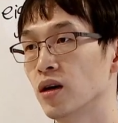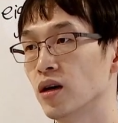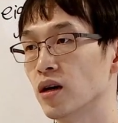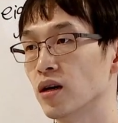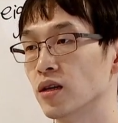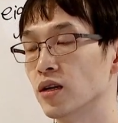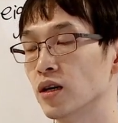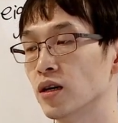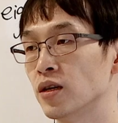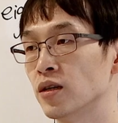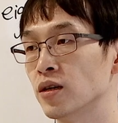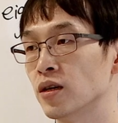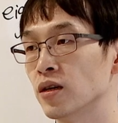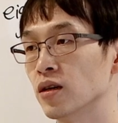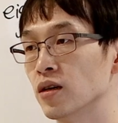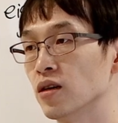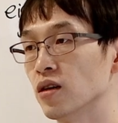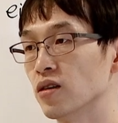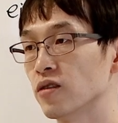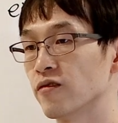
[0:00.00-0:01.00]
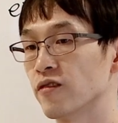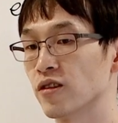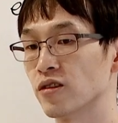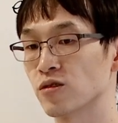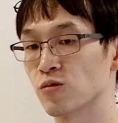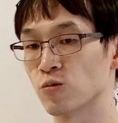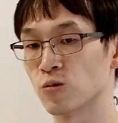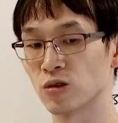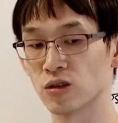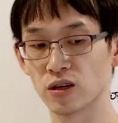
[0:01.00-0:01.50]
And then a lot of
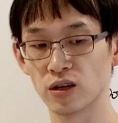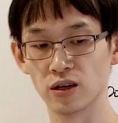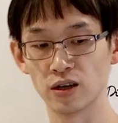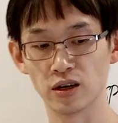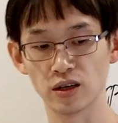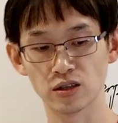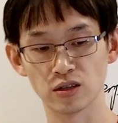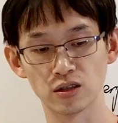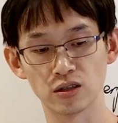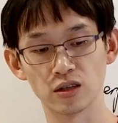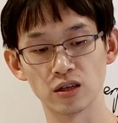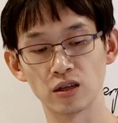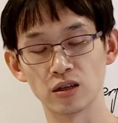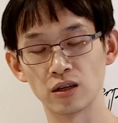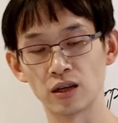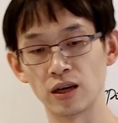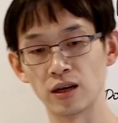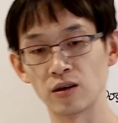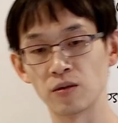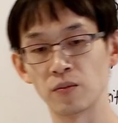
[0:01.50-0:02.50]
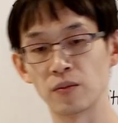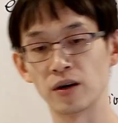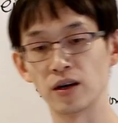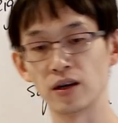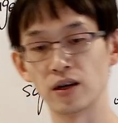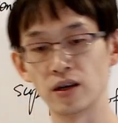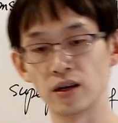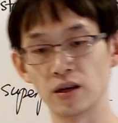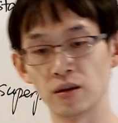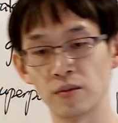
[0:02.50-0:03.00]
this work are actually done now
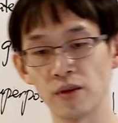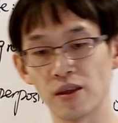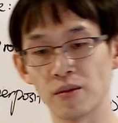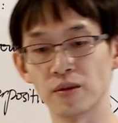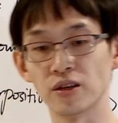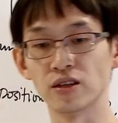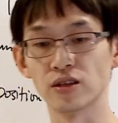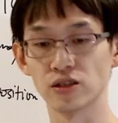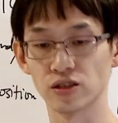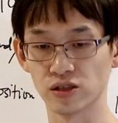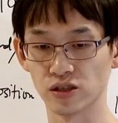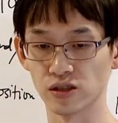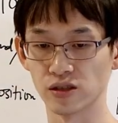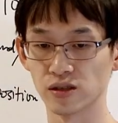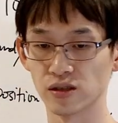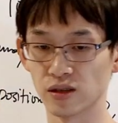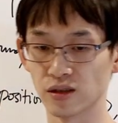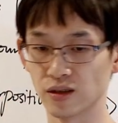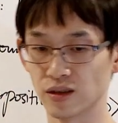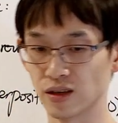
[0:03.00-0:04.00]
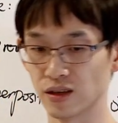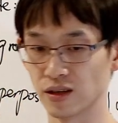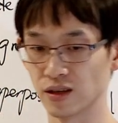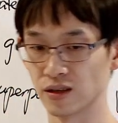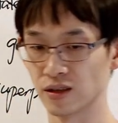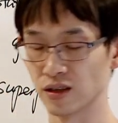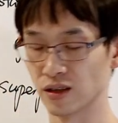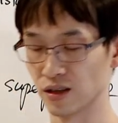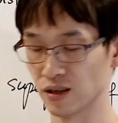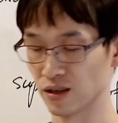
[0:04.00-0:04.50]
by mathematicians. And
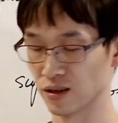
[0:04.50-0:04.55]
then